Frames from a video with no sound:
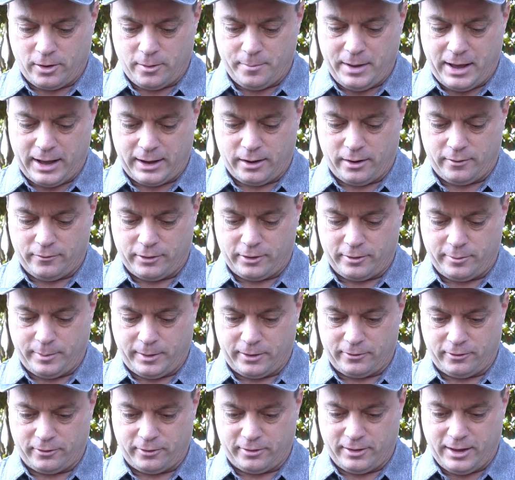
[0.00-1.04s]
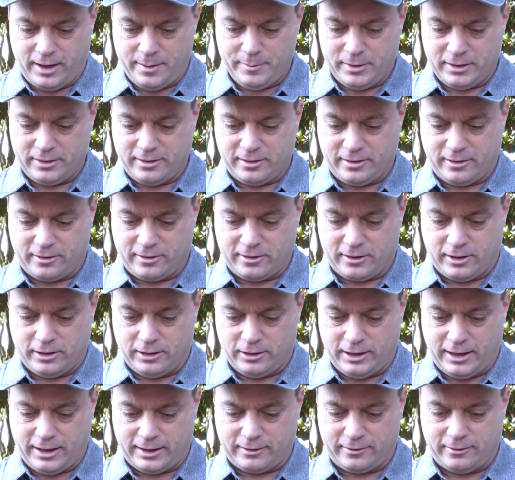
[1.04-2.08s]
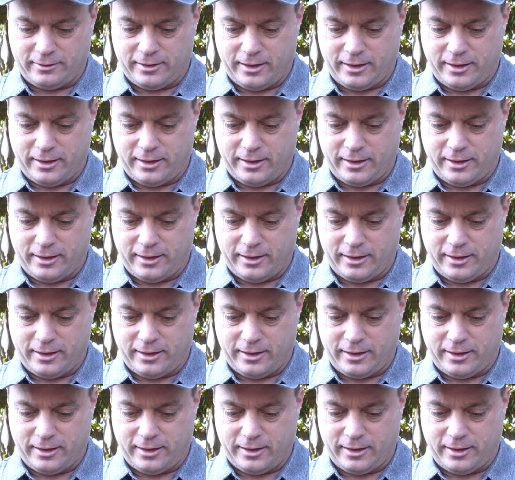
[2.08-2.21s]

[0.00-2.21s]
go back over to special assignments. Let's collect